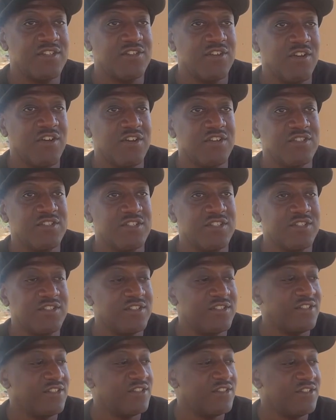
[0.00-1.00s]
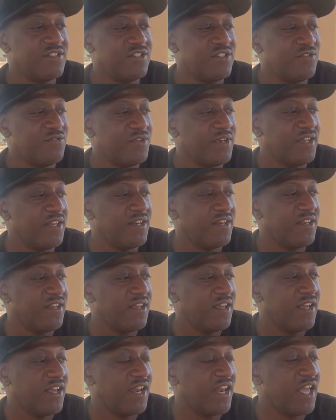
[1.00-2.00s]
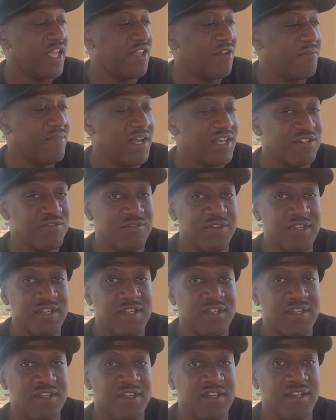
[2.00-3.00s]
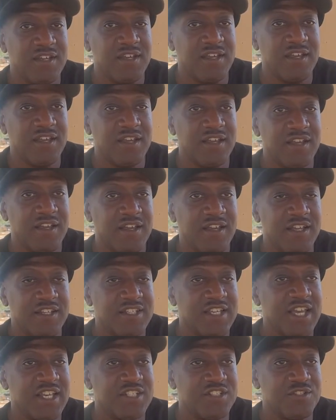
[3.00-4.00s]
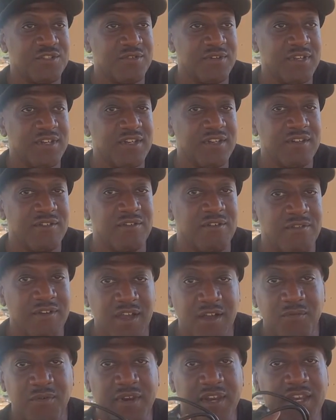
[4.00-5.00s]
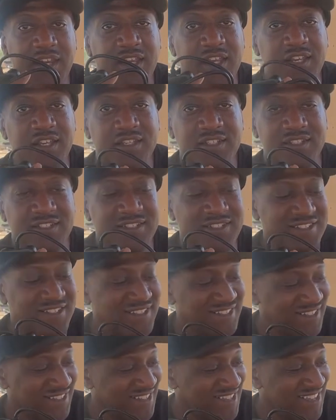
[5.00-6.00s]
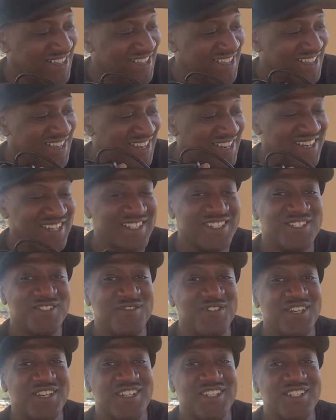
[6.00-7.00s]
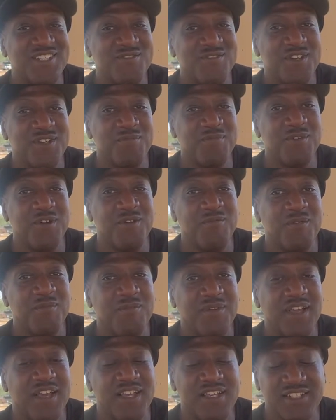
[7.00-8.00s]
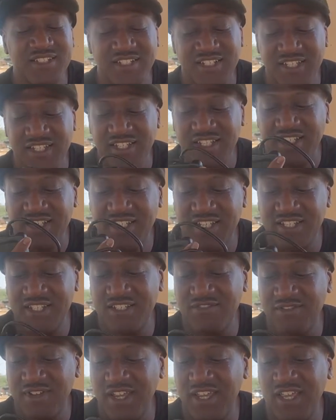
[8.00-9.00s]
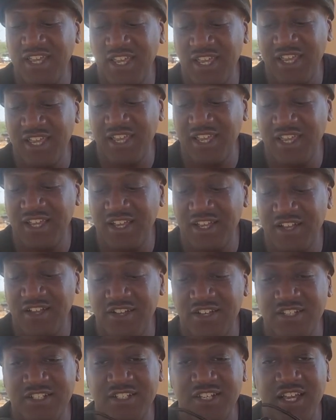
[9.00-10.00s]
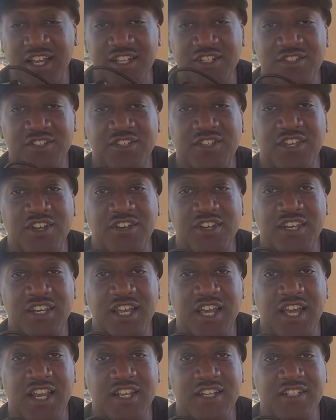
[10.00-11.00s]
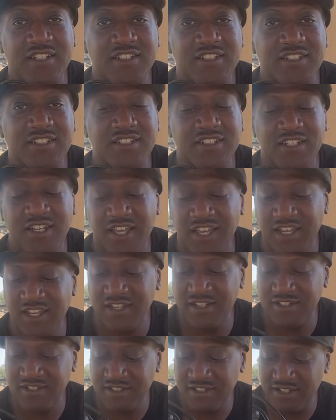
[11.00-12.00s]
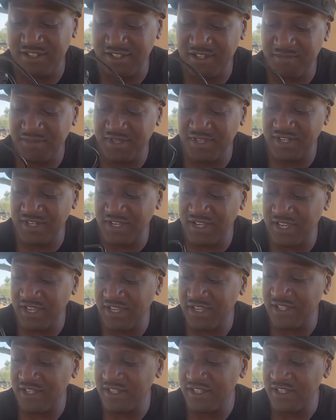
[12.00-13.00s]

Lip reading: charge the unit and have your battery attached to it without one of these. Now this is where the problem lies. This right here costs $130. Like, I mean, like,